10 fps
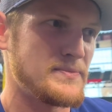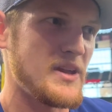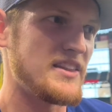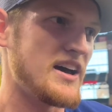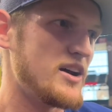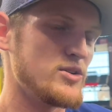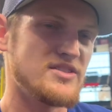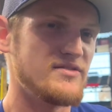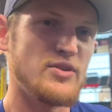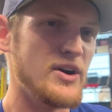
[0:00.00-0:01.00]
I thought it
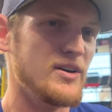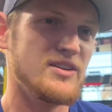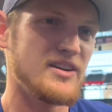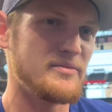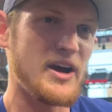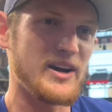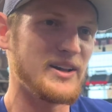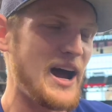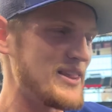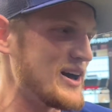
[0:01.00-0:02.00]
wasn't real. I'm not going to
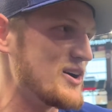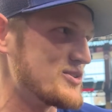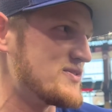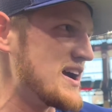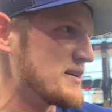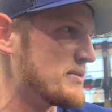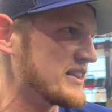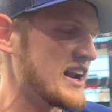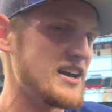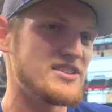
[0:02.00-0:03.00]
lie. I thought it was fake, but
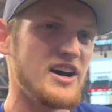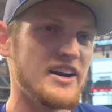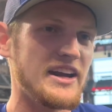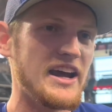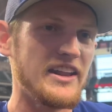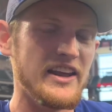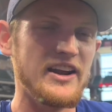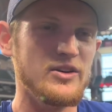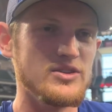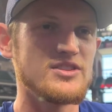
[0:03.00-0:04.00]
then I saw it again, and
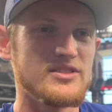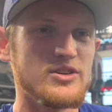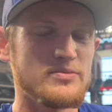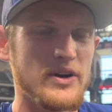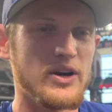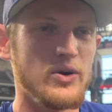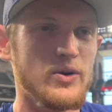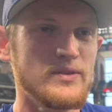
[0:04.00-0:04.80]
it was pretty cool.